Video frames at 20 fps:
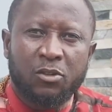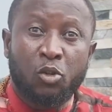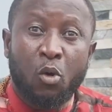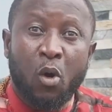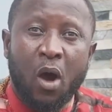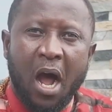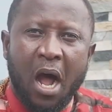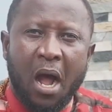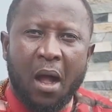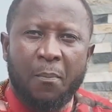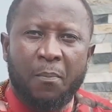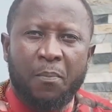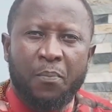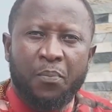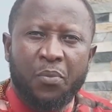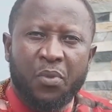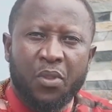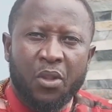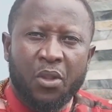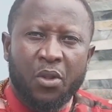to
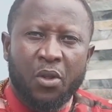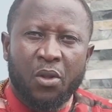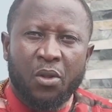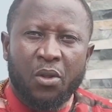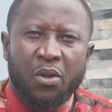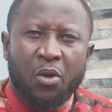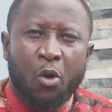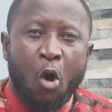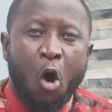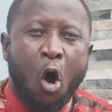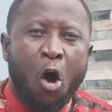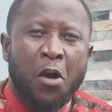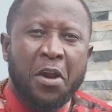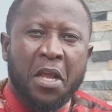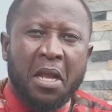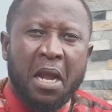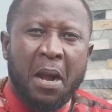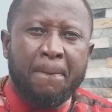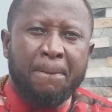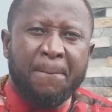her. All
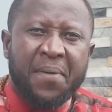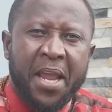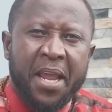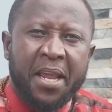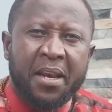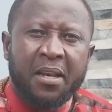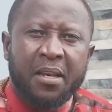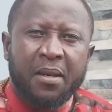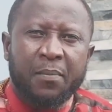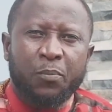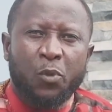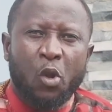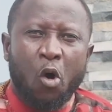the campaign,